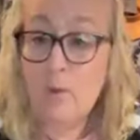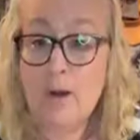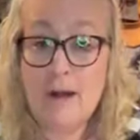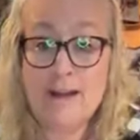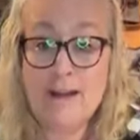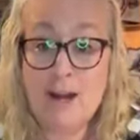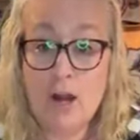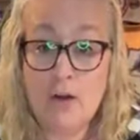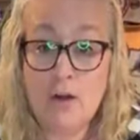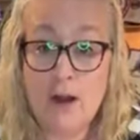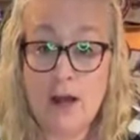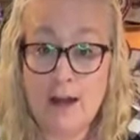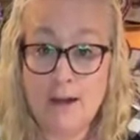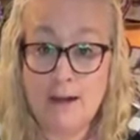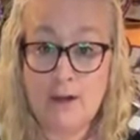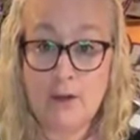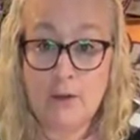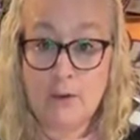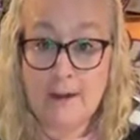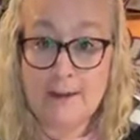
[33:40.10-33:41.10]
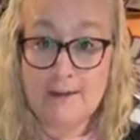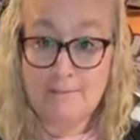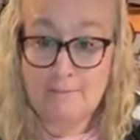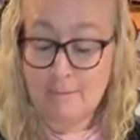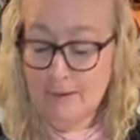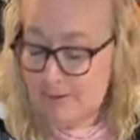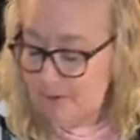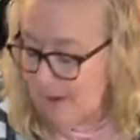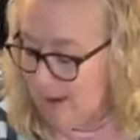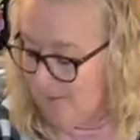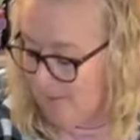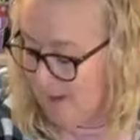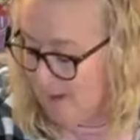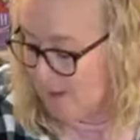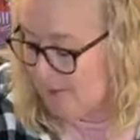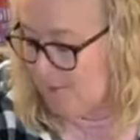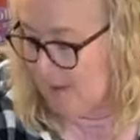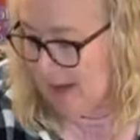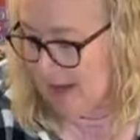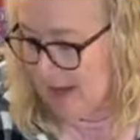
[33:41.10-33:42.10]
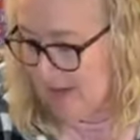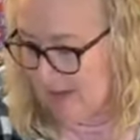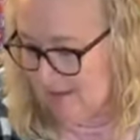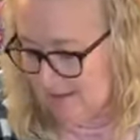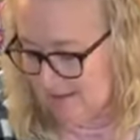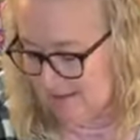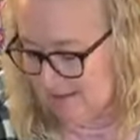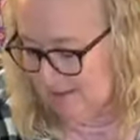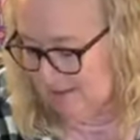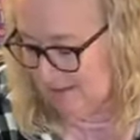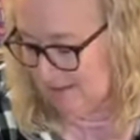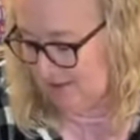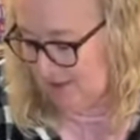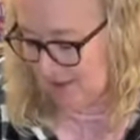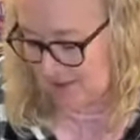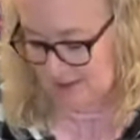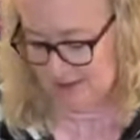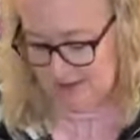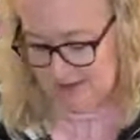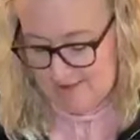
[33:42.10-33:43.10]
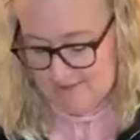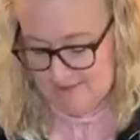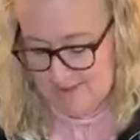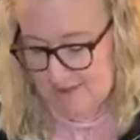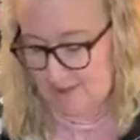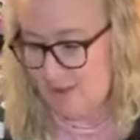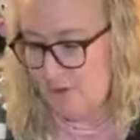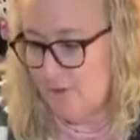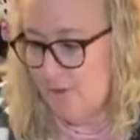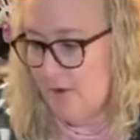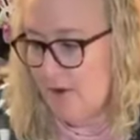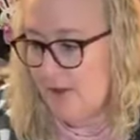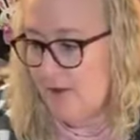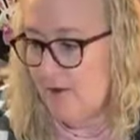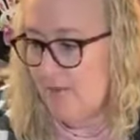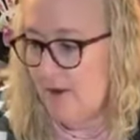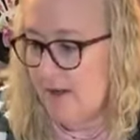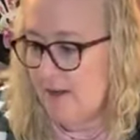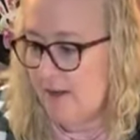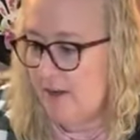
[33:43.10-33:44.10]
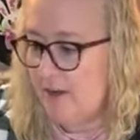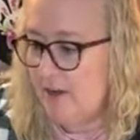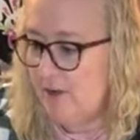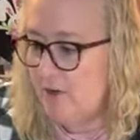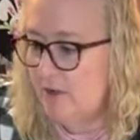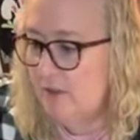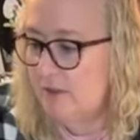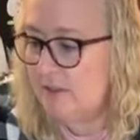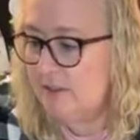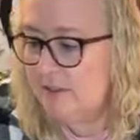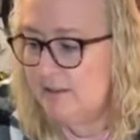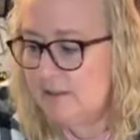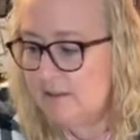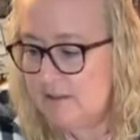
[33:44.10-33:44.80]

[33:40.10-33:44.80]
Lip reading: But one coat ought to do it with that much paint. I shouldn't have to do more than one coat.